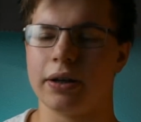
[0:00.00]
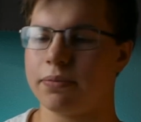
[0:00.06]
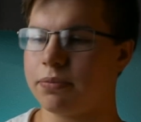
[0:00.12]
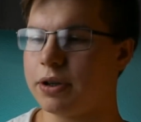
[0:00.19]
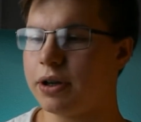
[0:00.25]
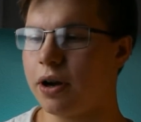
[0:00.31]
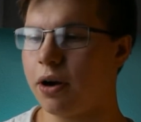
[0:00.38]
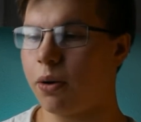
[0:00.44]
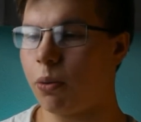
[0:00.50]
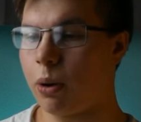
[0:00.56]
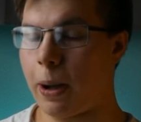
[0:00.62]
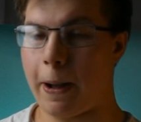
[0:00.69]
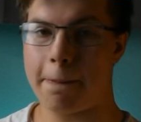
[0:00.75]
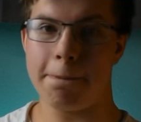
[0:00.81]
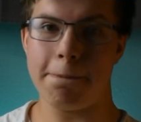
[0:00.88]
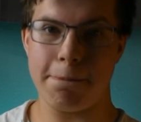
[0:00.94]

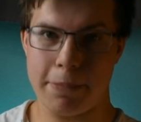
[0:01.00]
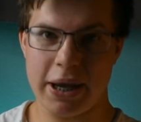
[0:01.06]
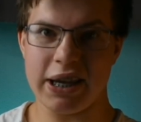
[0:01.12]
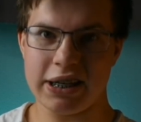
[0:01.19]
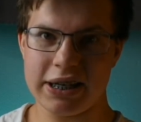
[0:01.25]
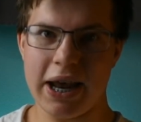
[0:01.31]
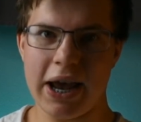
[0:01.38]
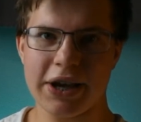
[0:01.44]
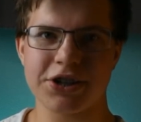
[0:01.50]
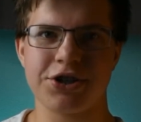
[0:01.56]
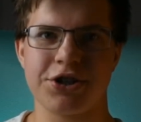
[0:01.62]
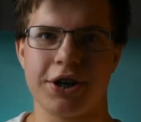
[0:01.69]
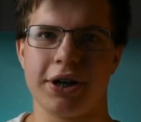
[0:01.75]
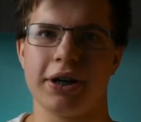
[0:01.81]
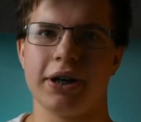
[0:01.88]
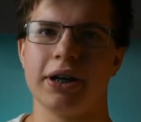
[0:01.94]
a big
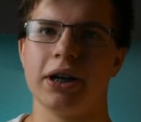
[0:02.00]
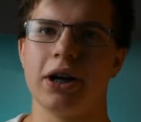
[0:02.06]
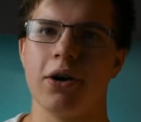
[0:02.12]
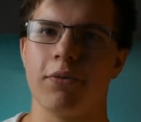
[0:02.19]
texture